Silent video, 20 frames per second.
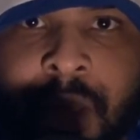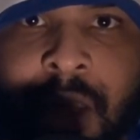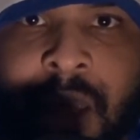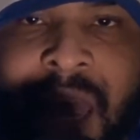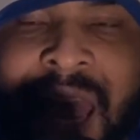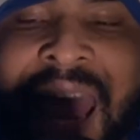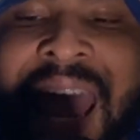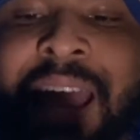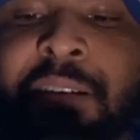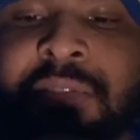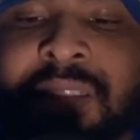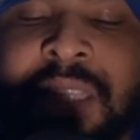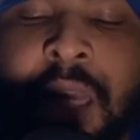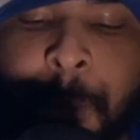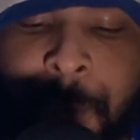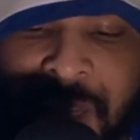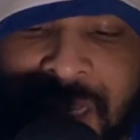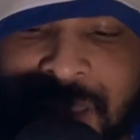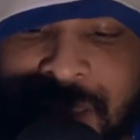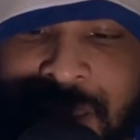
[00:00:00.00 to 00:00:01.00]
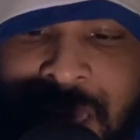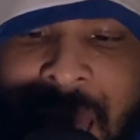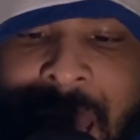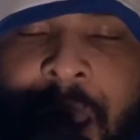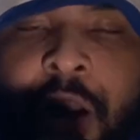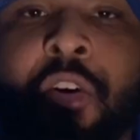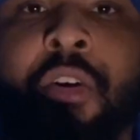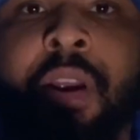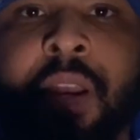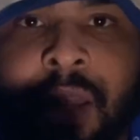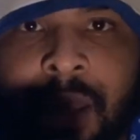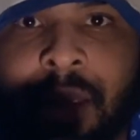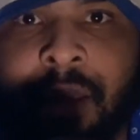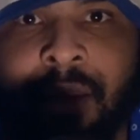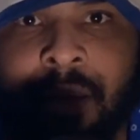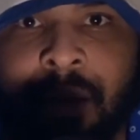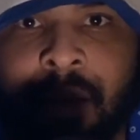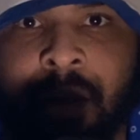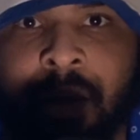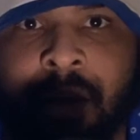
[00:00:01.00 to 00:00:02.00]
Have some integrity.
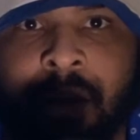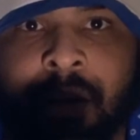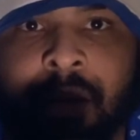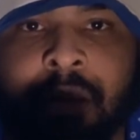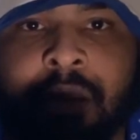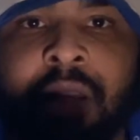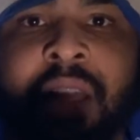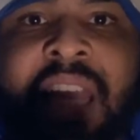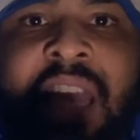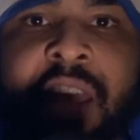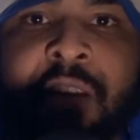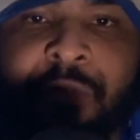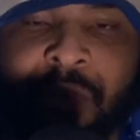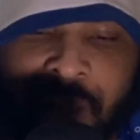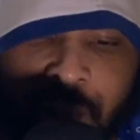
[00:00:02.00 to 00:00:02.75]
Live